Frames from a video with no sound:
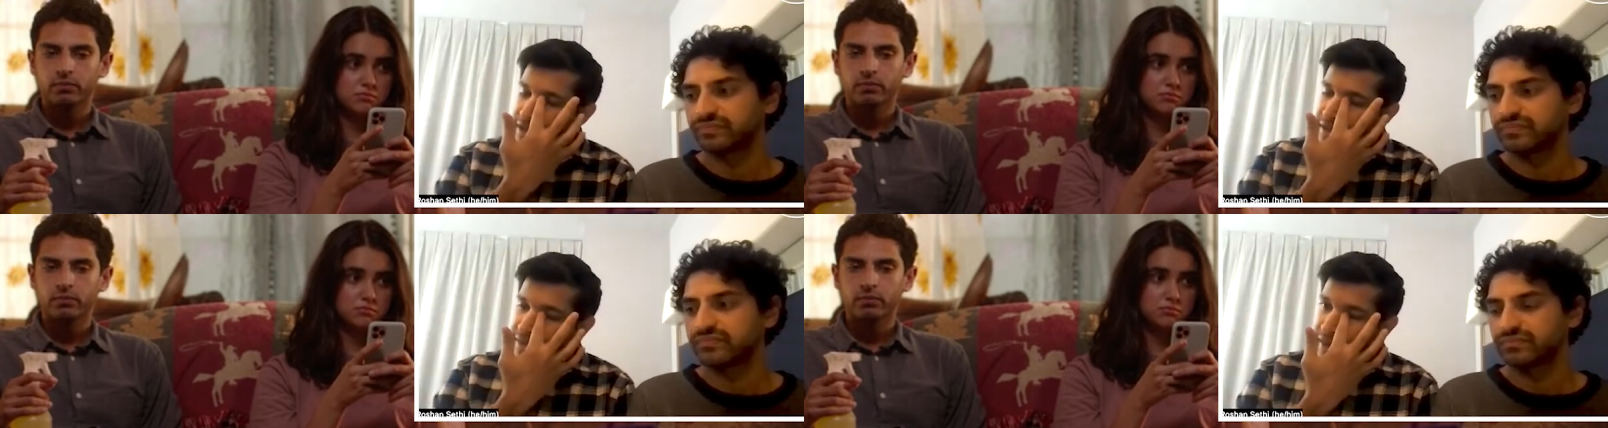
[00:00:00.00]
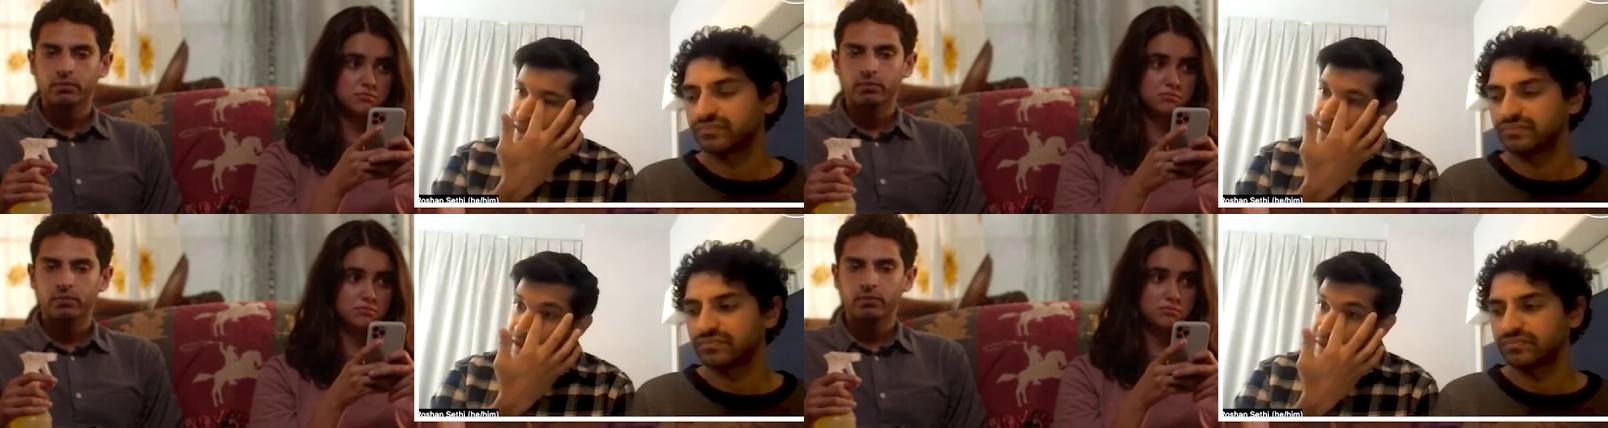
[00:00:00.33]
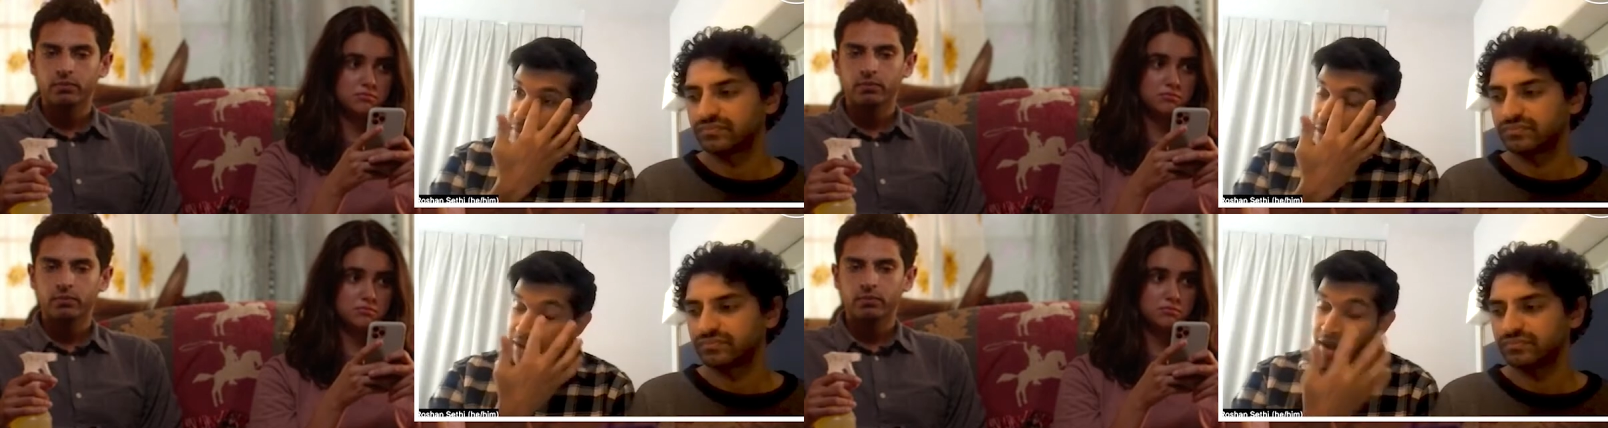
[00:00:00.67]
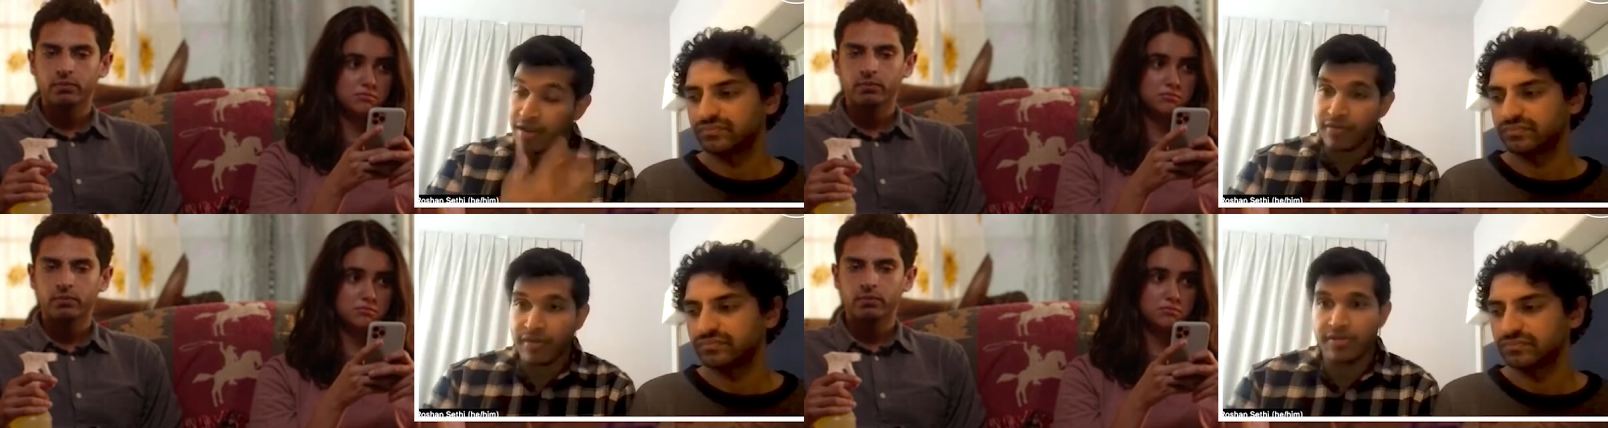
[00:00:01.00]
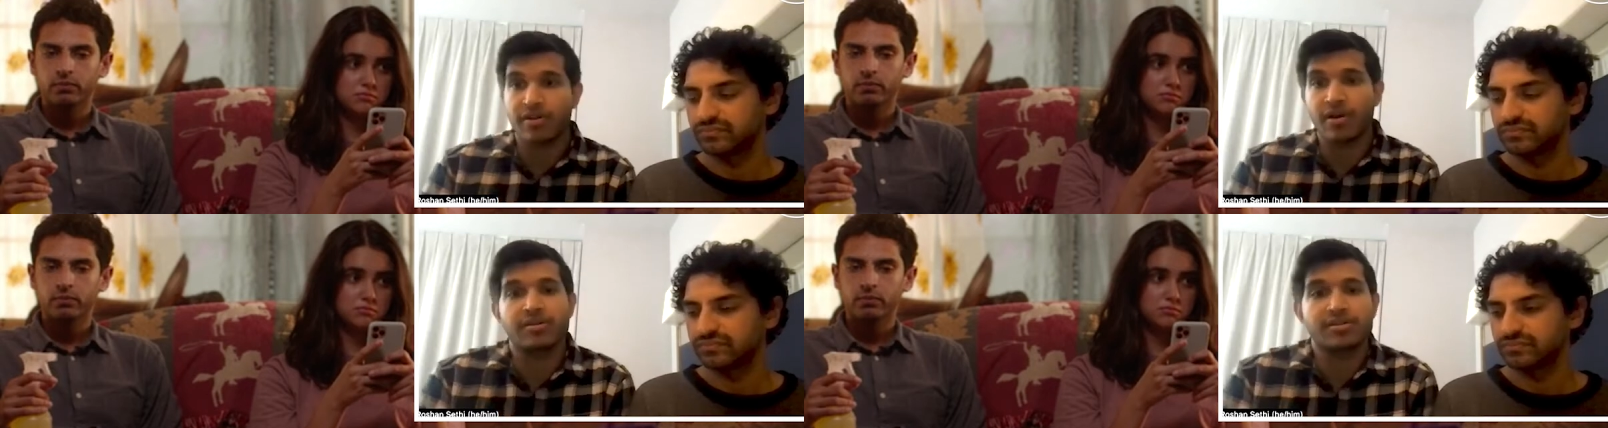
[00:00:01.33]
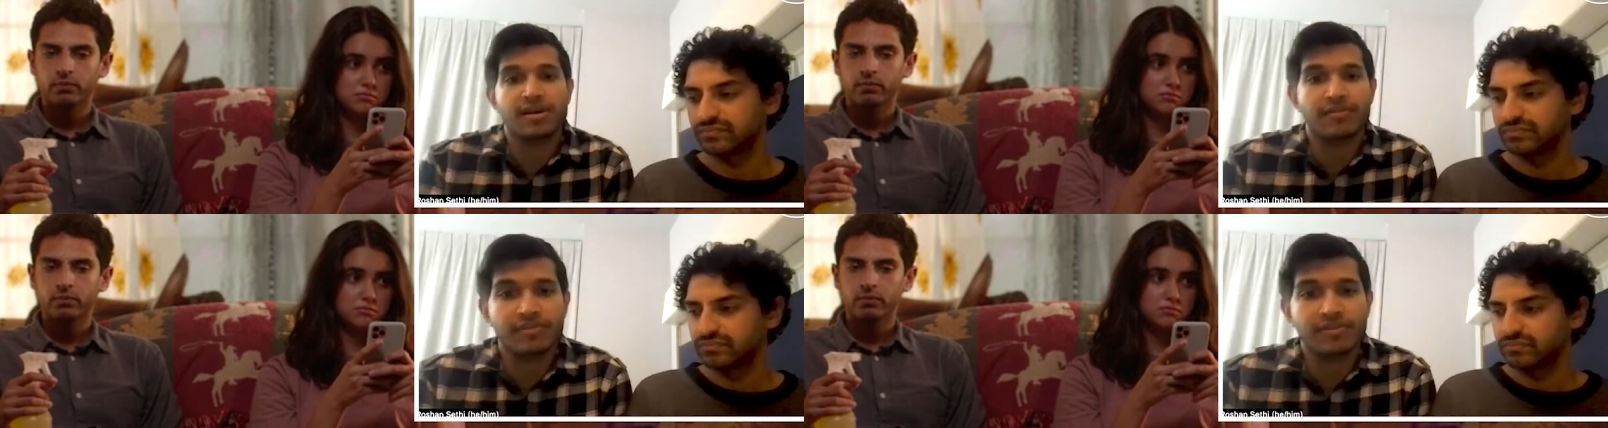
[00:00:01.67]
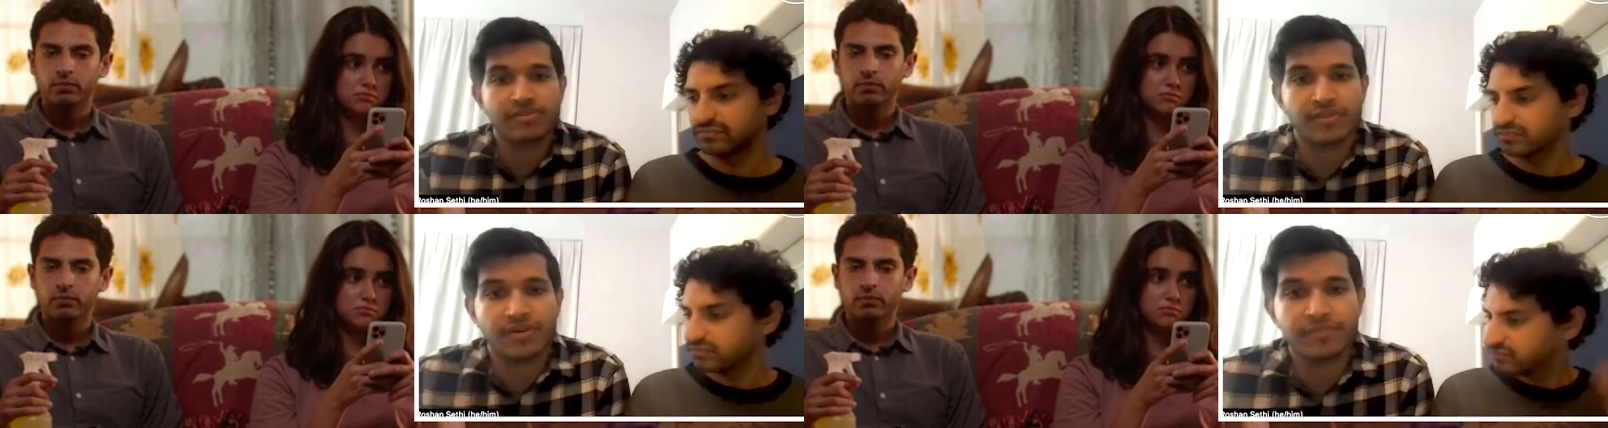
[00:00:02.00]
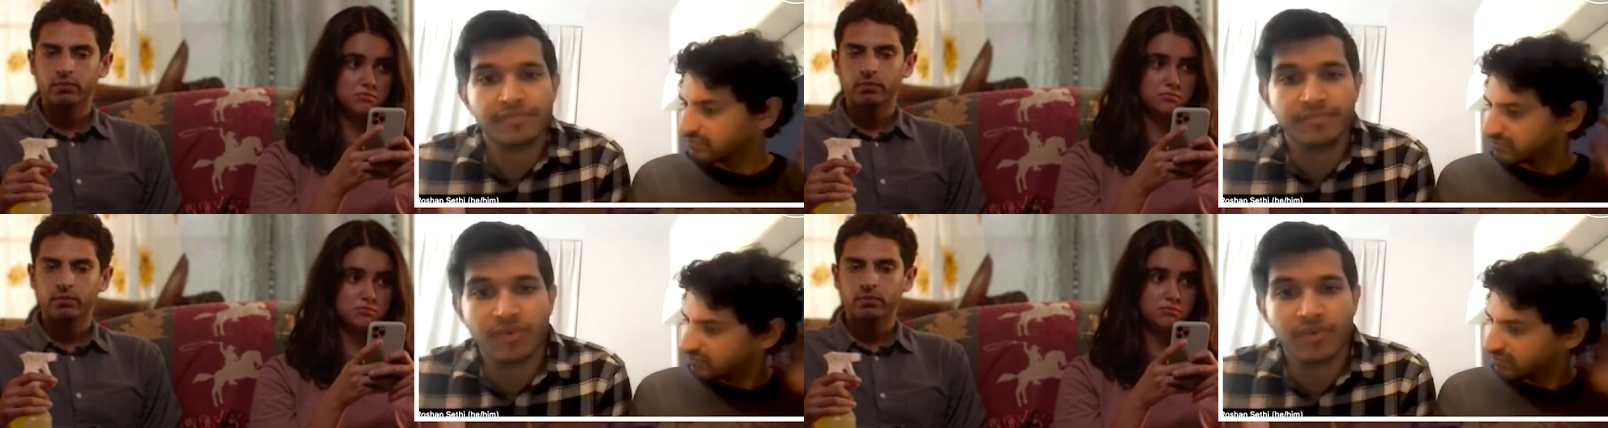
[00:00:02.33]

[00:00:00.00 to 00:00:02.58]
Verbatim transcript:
Speaker 1: that um, a lot of other art suffers from